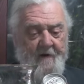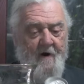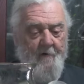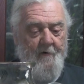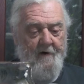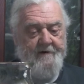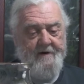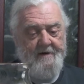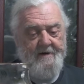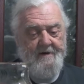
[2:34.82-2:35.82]
the artwork,
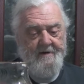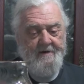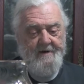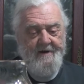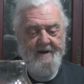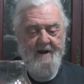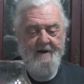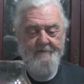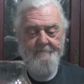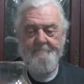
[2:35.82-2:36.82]
and
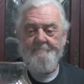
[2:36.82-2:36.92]
again,